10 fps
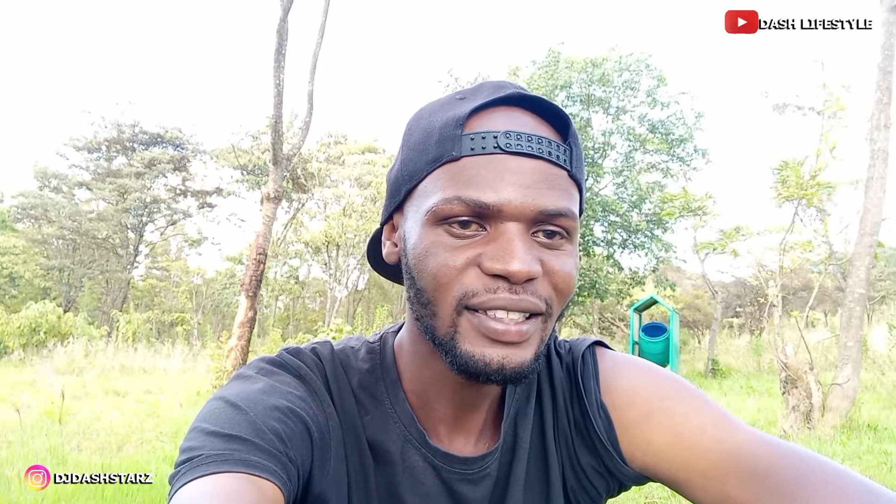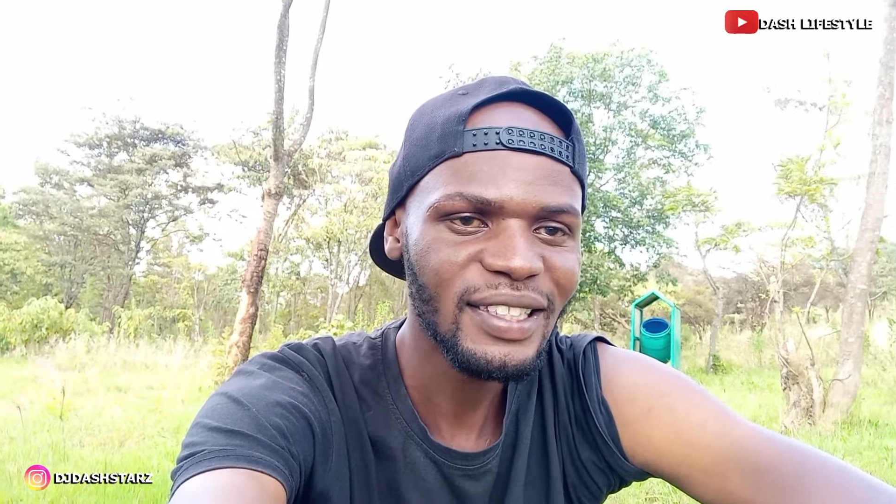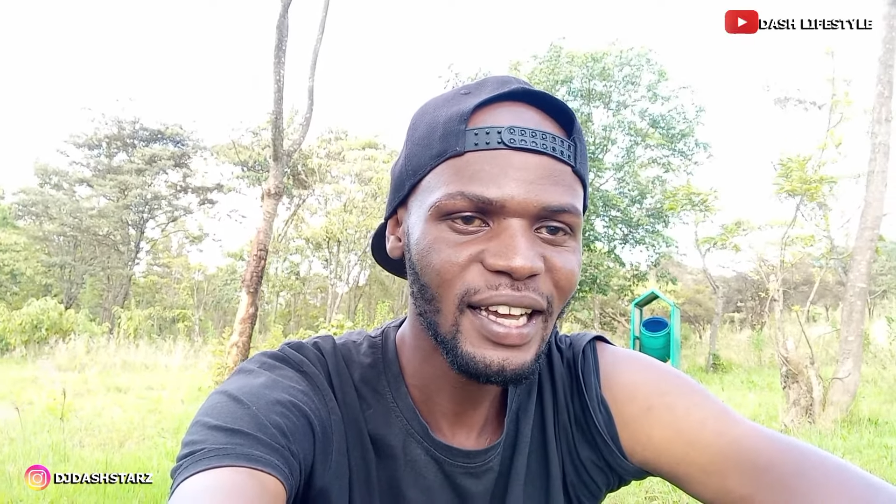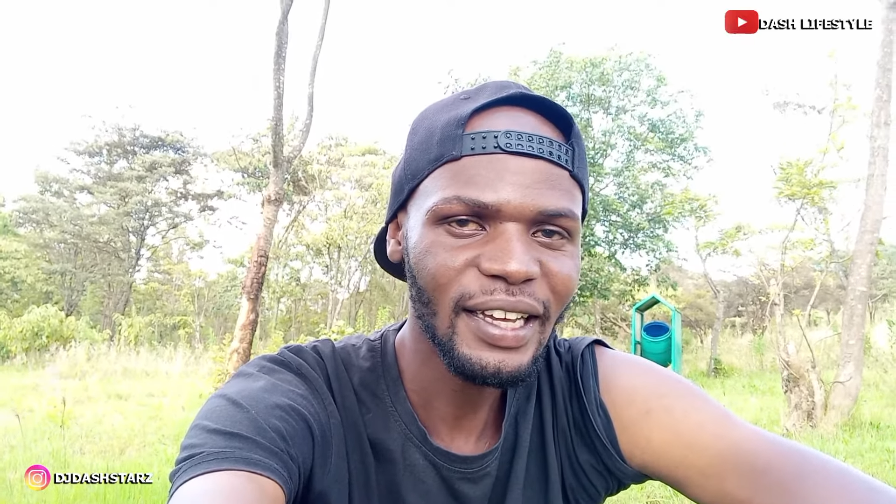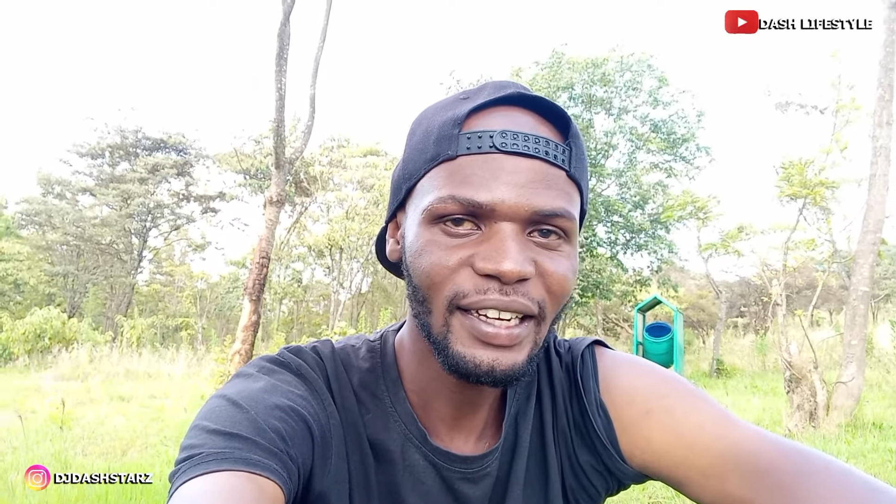
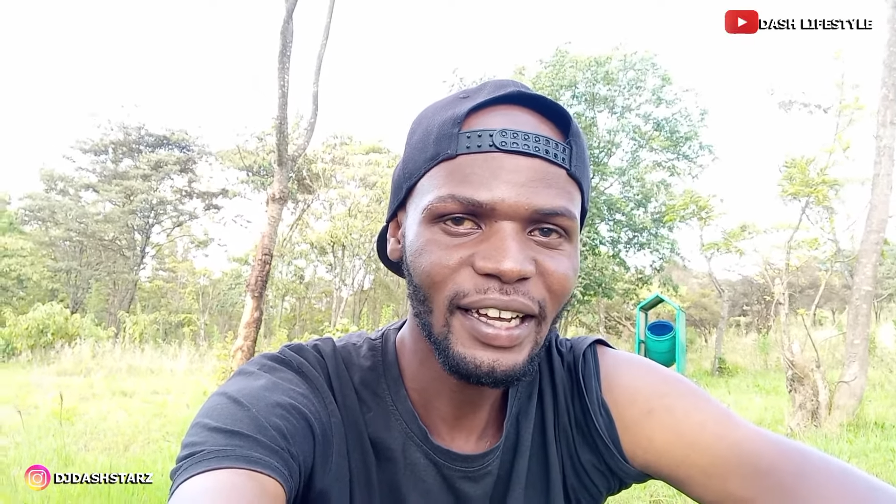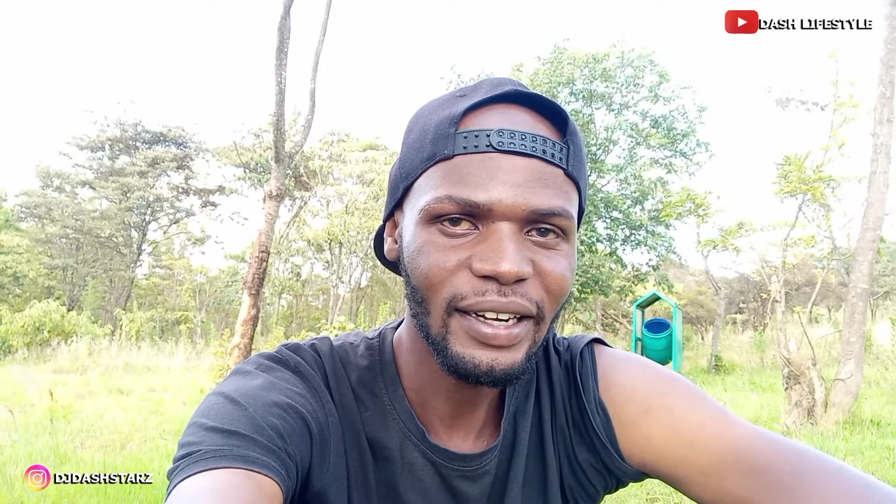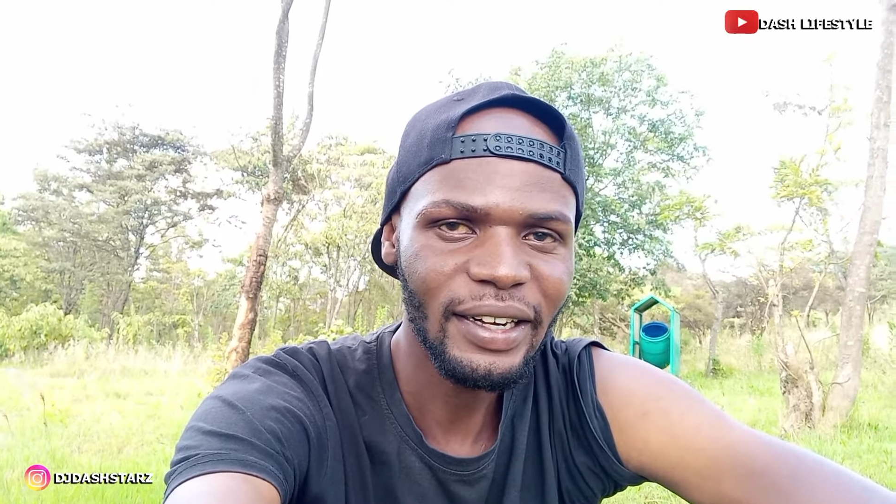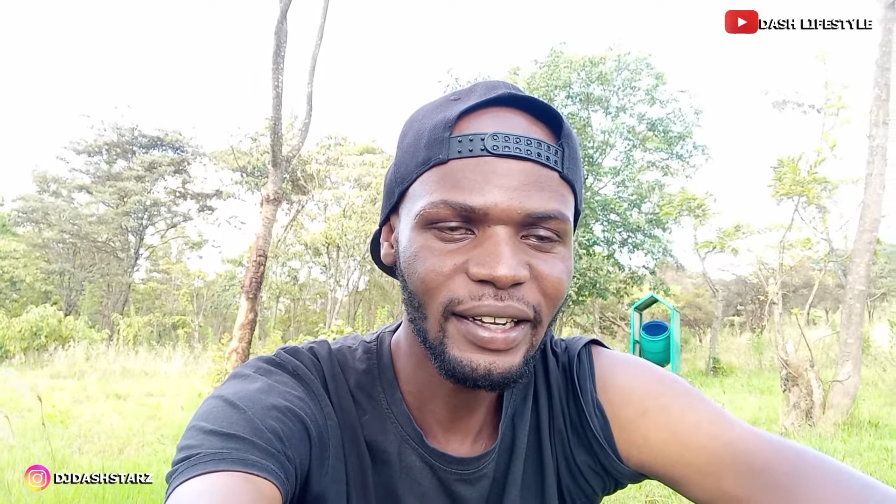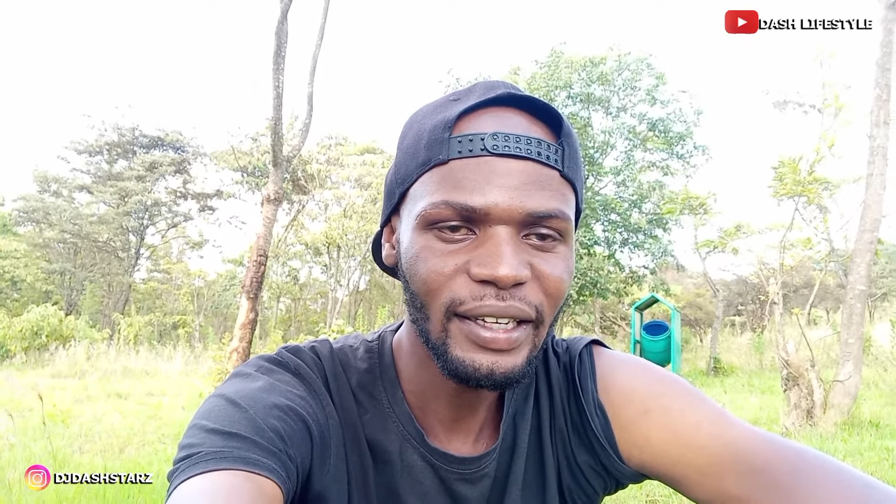signed a
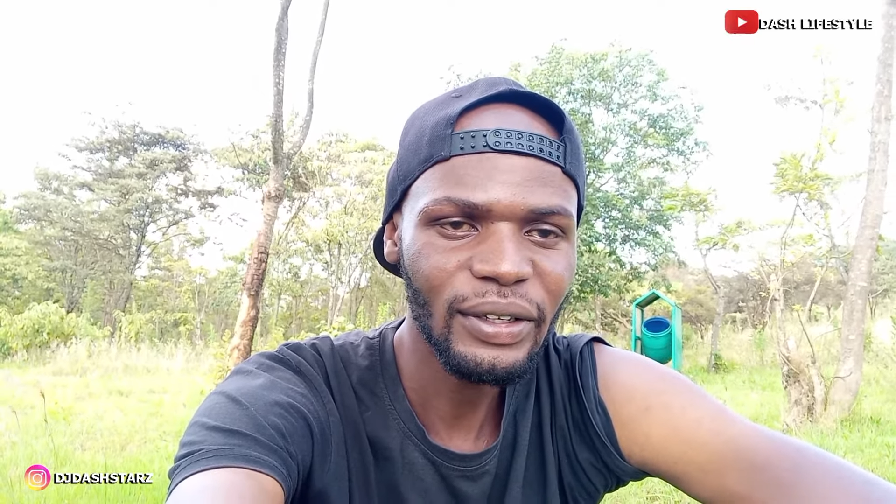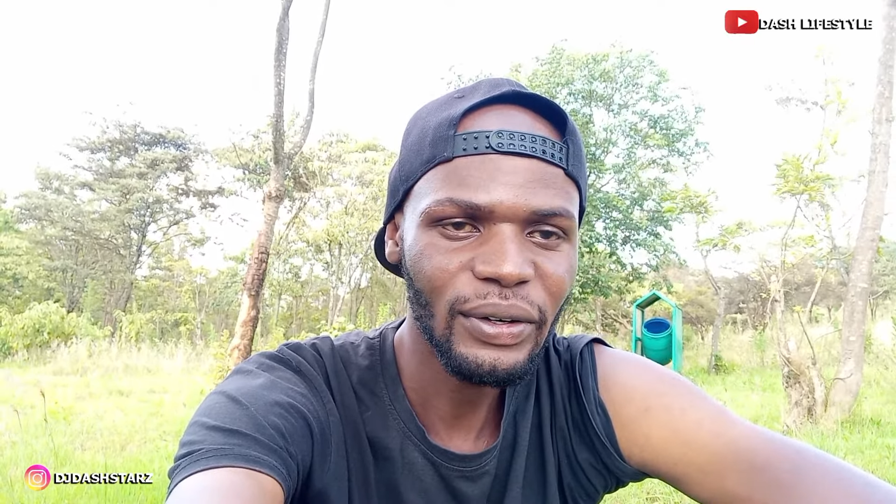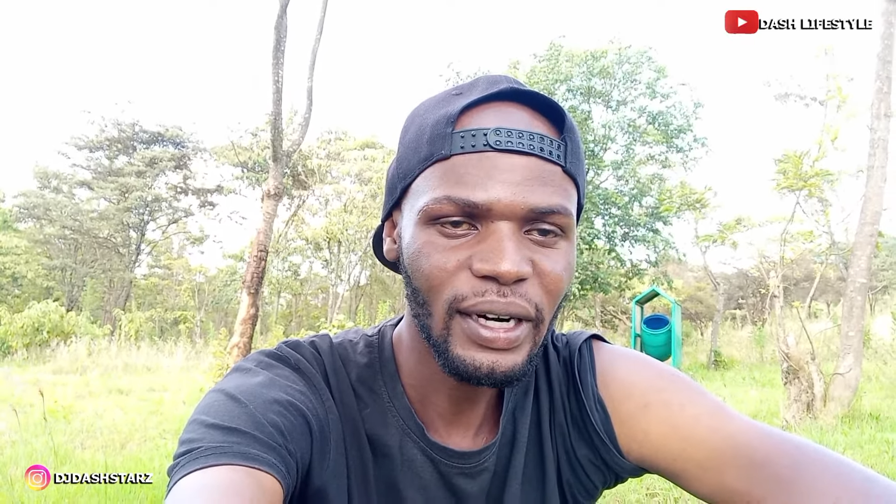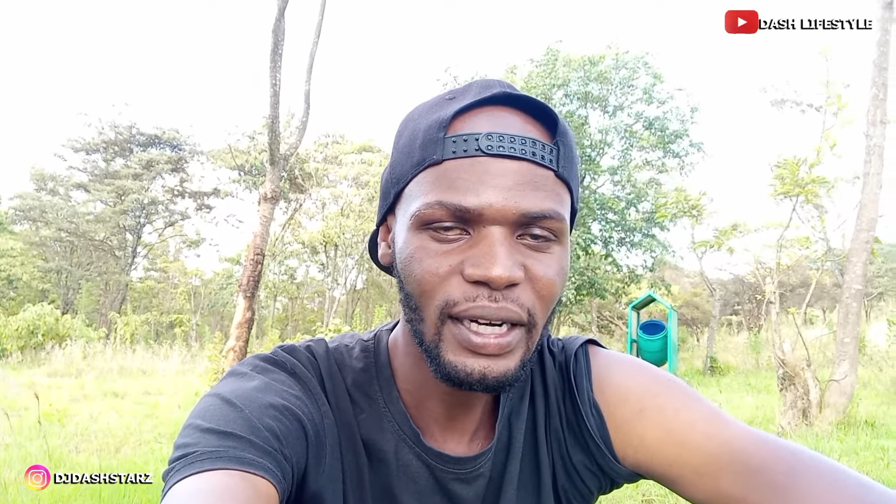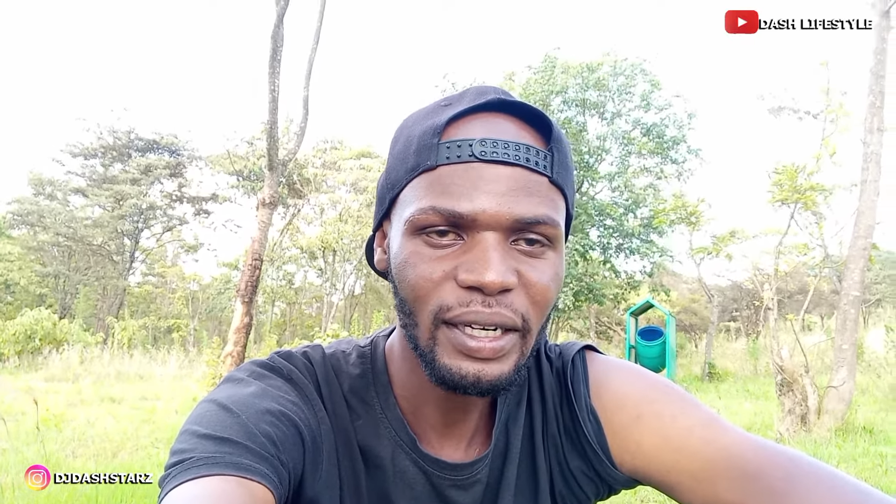deal
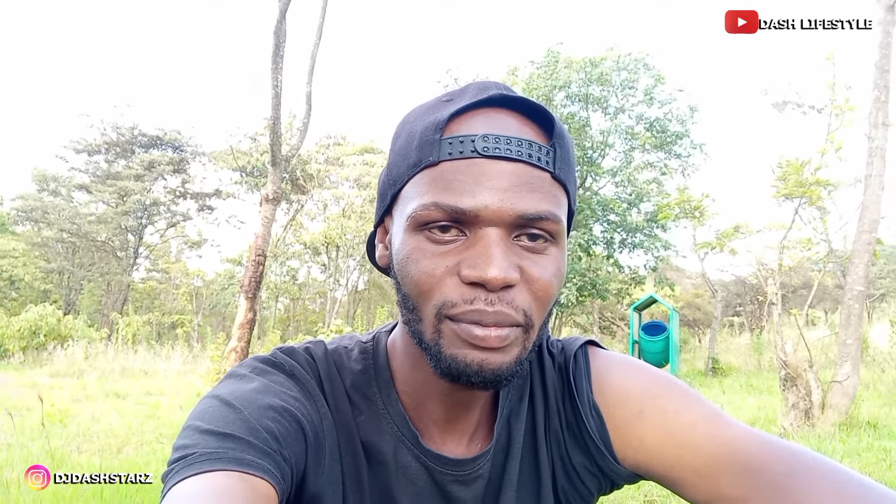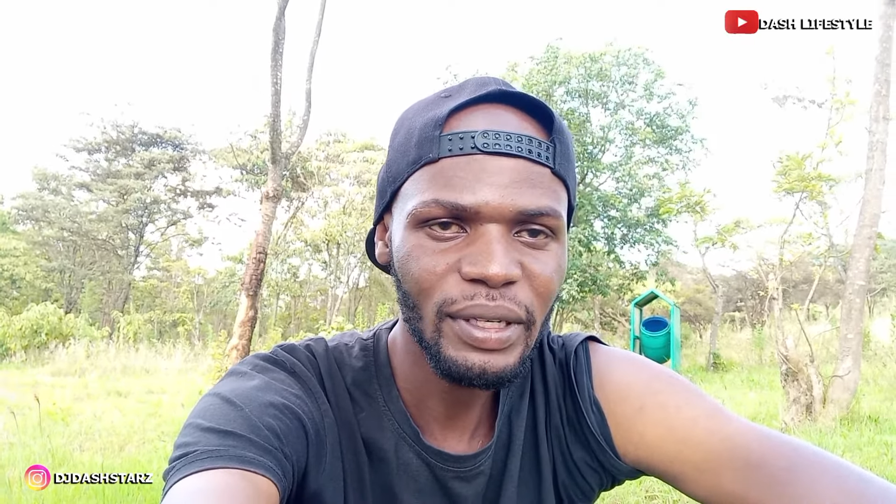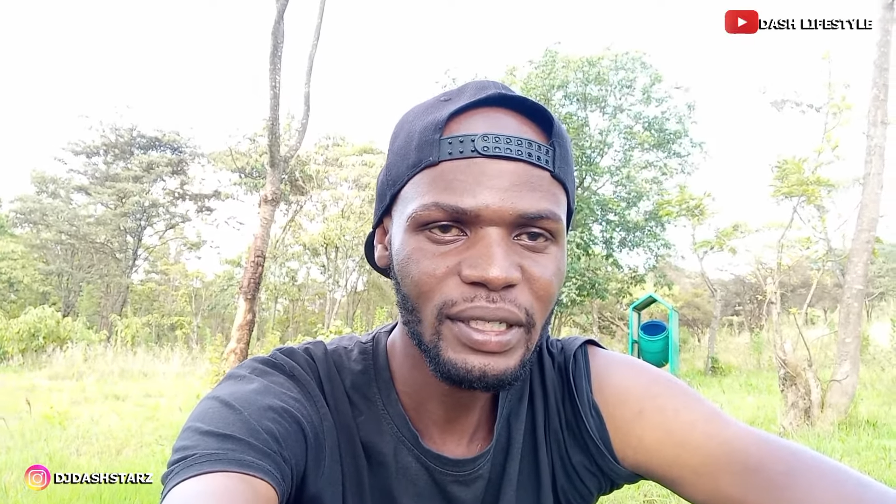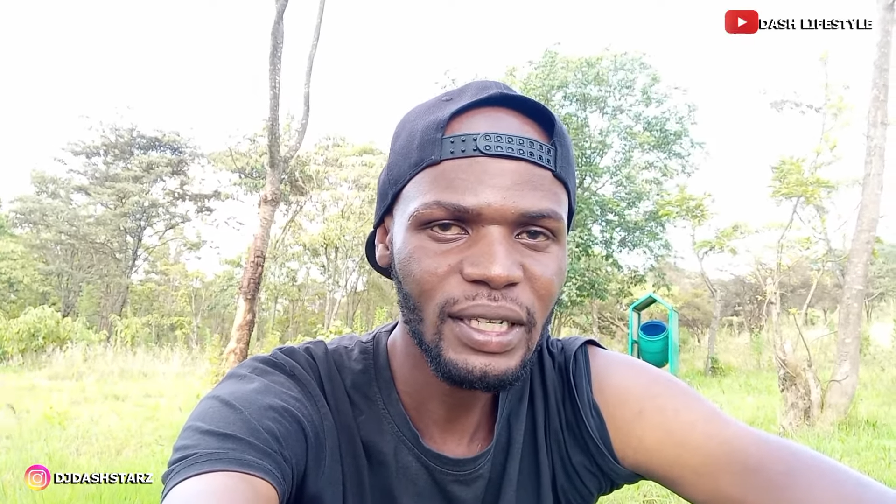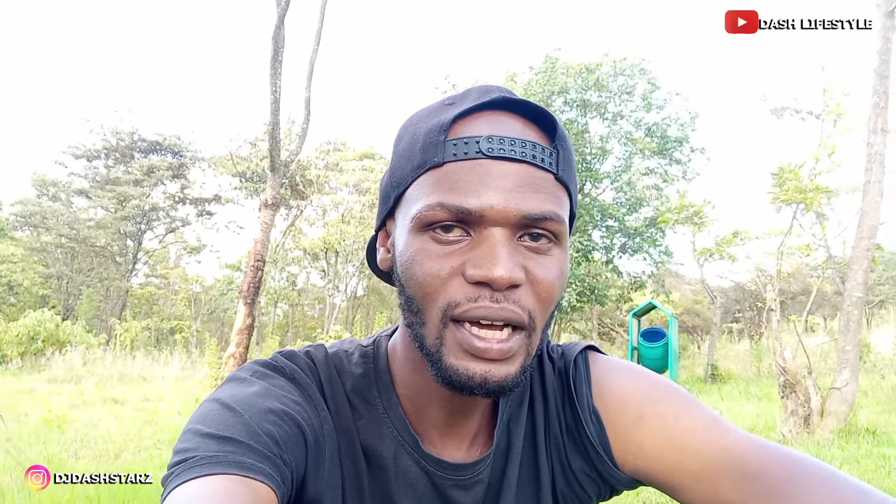or
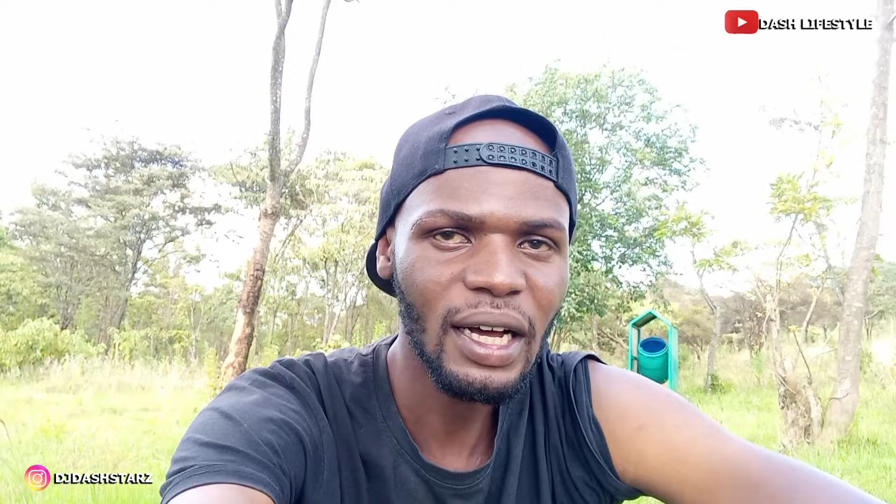agreement,